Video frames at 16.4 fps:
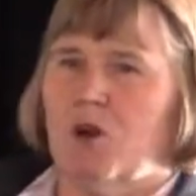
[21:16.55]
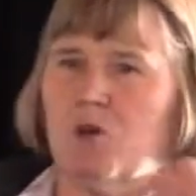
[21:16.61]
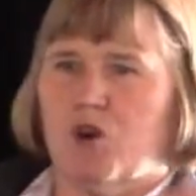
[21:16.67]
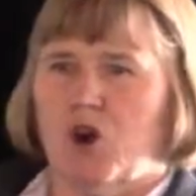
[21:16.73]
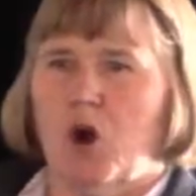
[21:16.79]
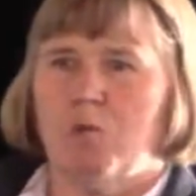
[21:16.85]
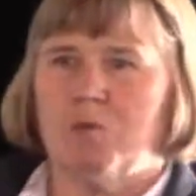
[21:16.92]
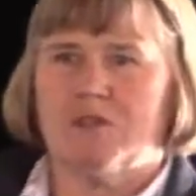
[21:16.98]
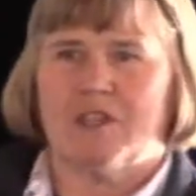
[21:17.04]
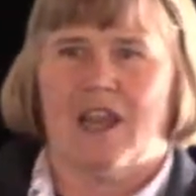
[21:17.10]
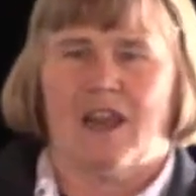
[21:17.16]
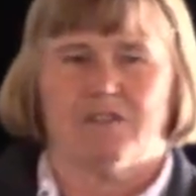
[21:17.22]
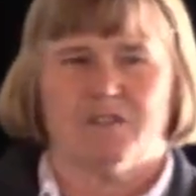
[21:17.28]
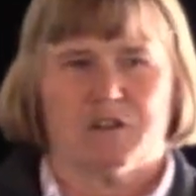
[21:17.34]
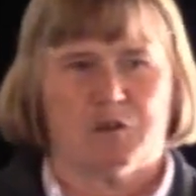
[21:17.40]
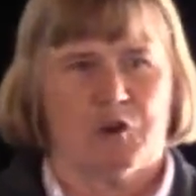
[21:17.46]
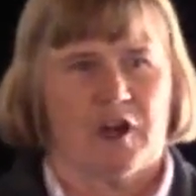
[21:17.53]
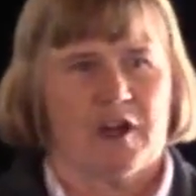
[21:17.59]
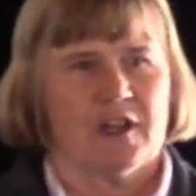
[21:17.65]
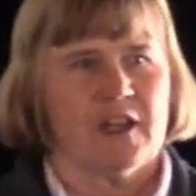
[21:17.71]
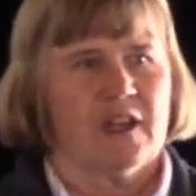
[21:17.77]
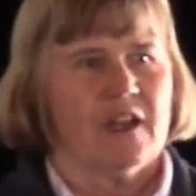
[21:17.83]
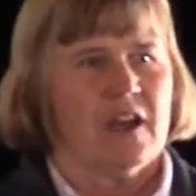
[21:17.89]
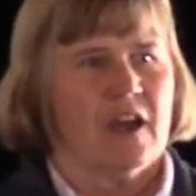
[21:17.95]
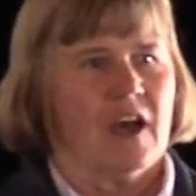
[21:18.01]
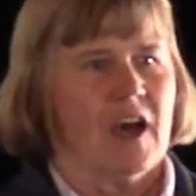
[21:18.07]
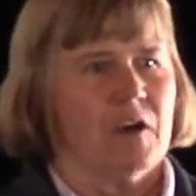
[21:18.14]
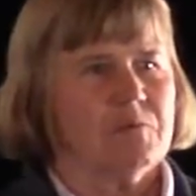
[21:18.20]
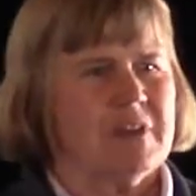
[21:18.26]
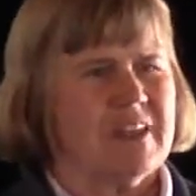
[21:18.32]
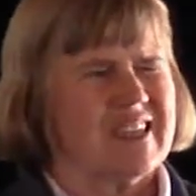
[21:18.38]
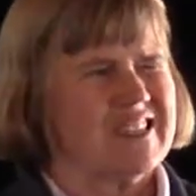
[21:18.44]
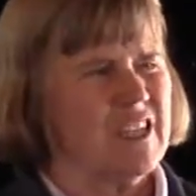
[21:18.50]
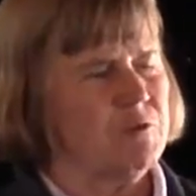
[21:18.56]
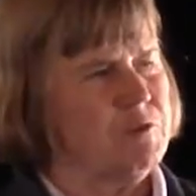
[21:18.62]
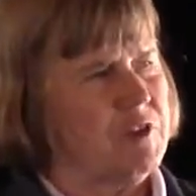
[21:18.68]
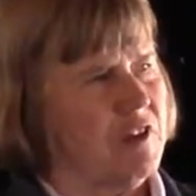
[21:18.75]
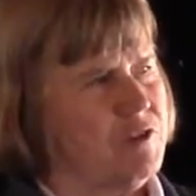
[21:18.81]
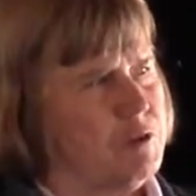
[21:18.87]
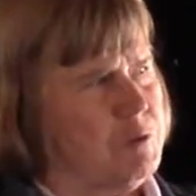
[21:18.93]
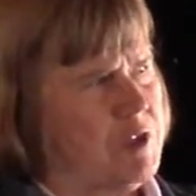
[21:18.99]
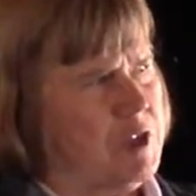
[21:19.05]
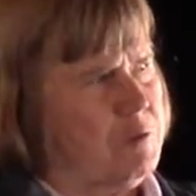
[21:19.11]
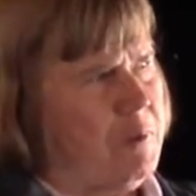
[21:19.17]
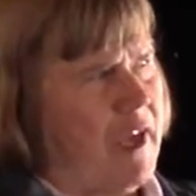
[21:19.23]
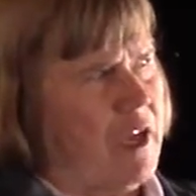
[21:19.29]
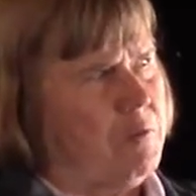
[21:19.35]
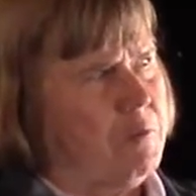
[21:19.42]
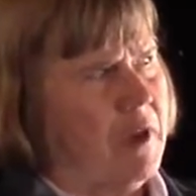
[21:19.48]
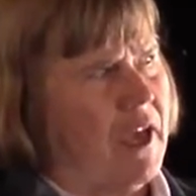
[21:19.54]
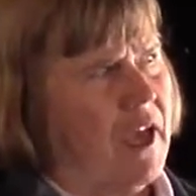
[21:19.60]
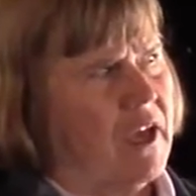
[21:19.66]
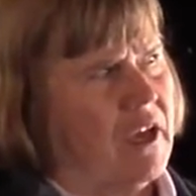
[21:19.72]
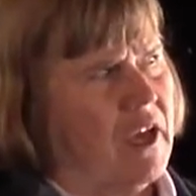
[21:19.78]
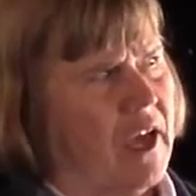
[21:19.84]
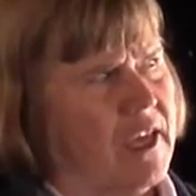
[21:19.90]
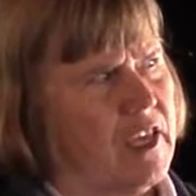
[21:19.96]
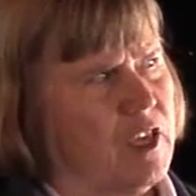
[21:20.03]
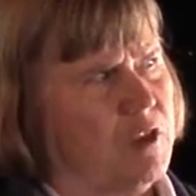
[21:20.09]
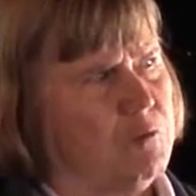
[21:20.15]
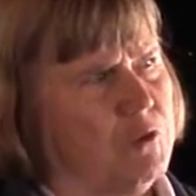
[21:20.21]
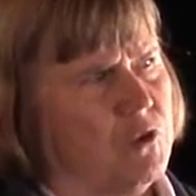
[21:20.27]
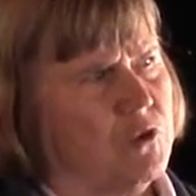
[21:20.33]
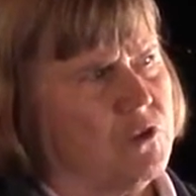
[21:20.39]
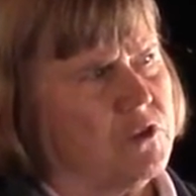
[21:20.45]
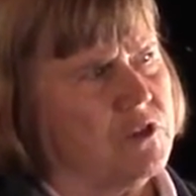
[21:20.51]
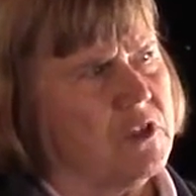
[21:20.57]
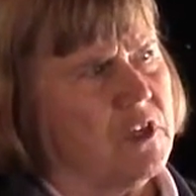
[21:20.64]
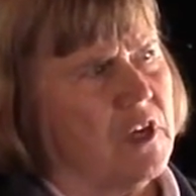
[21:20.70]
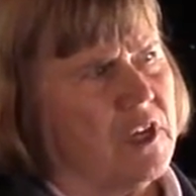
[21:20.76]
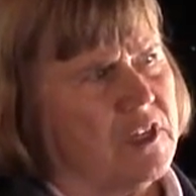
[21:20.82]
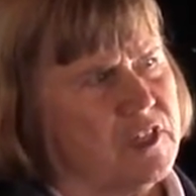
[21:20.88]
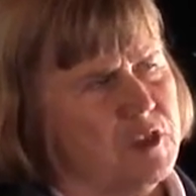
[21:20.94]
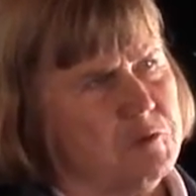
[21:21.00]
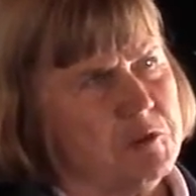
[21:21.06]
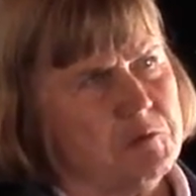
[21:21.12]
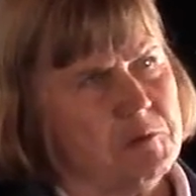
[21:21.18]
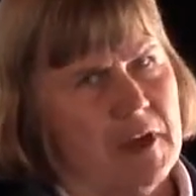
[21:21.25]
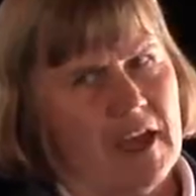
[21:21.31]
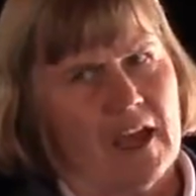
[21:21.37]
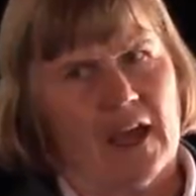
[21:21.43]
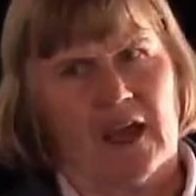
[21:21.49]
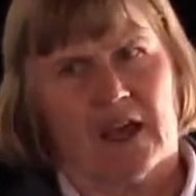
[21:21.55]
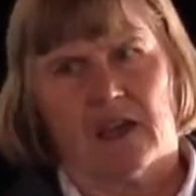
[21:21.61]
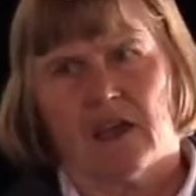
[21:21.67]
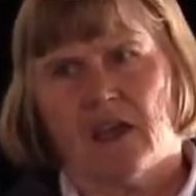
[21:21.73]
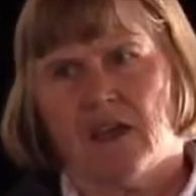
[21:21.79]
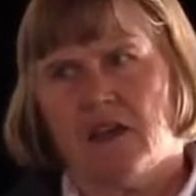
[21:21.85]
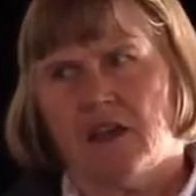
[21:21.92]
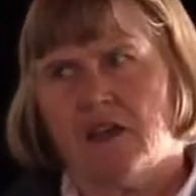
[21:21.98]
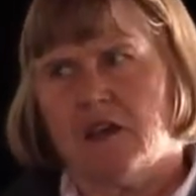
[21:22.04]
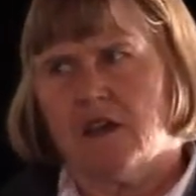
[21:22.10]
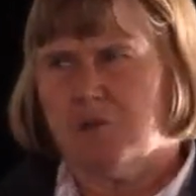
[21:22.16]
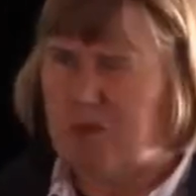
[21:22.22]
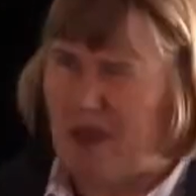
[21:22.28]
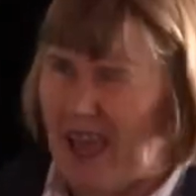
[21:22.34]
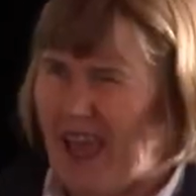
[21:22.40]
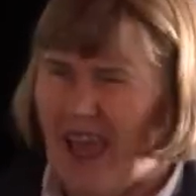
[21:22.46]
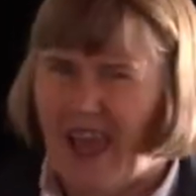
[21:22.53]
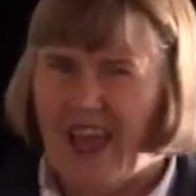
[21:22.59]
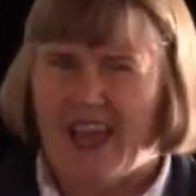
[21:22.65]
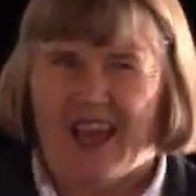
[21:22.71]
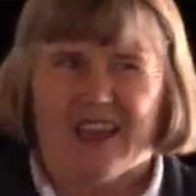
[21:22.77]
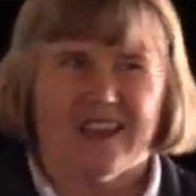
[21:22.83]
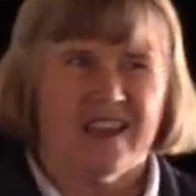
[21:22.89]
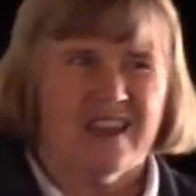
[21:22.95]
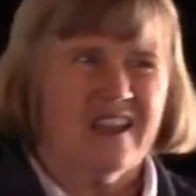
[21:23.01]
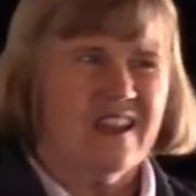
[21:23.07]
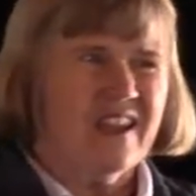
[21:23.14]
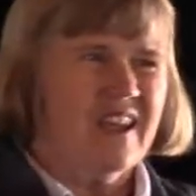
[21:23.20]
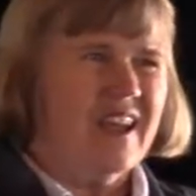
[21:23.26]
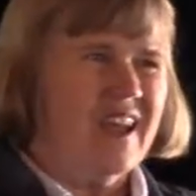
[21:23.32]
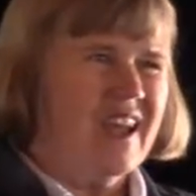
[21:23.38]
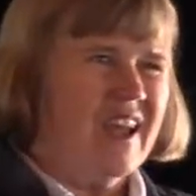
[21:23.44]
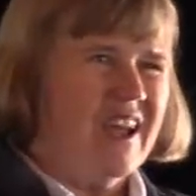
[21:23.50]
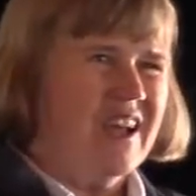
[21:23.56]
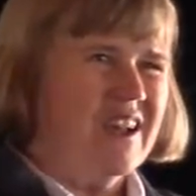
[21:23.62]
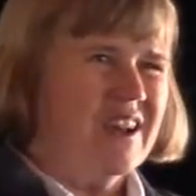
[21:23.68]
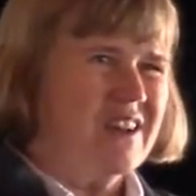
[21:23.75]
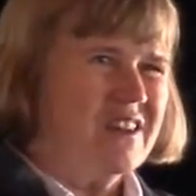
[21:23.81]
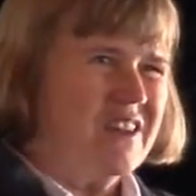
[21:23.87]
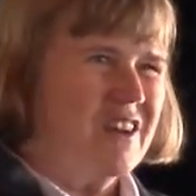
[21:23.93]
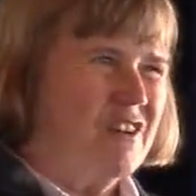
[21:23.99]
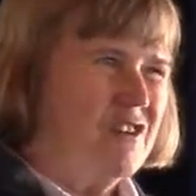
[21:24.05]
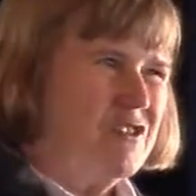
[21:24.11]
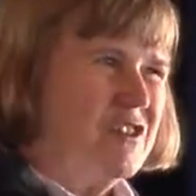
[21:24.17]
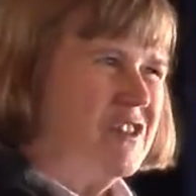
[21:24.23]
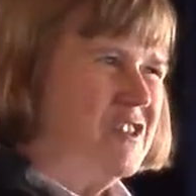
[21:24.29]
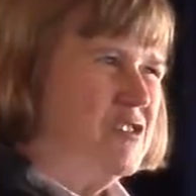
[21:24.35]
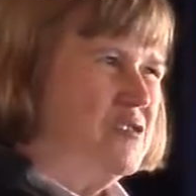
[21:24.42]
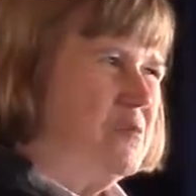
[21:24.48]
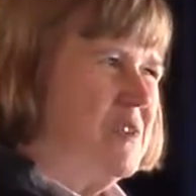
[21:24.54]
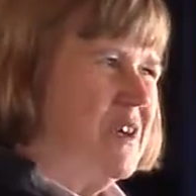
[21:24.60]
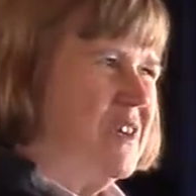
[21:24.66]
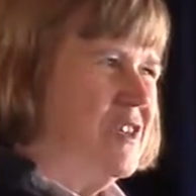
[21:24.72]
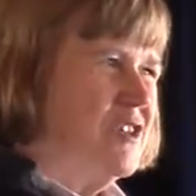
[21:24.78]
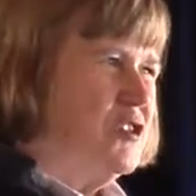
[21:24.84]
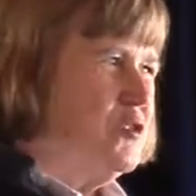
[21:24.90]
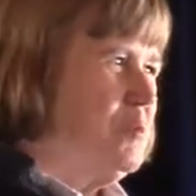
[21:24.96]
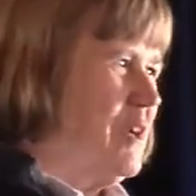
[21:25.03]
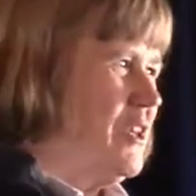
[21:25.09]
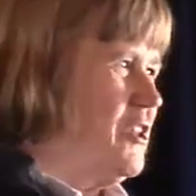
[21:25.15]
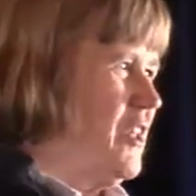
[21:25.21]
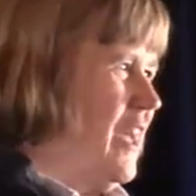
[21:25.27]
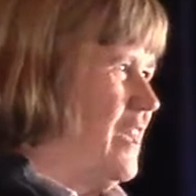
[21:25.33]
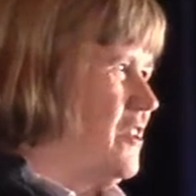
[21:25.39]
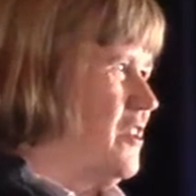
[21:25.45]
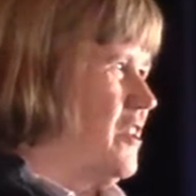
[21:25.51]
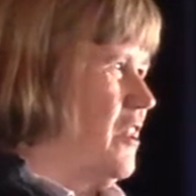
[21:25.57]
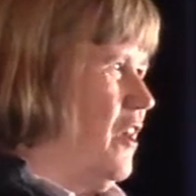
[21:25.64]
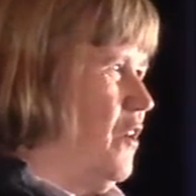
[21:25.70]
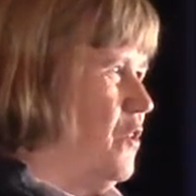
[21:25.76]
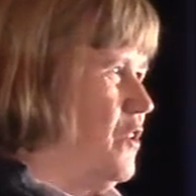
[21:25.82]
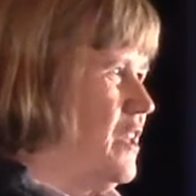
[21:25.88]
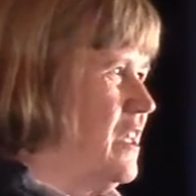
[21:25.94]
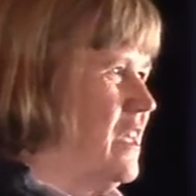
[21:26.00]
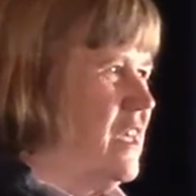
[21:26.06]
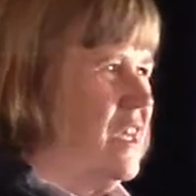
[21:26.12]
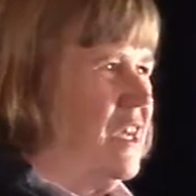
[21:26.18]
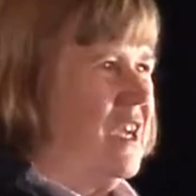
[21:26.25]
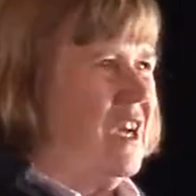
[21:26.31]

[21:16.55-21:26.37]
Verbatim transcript: We're open to everyone, um, except you have to bring a backpack, hiking boots, a sleeping bag, a pad, and, you know, uh, your specialized clothes.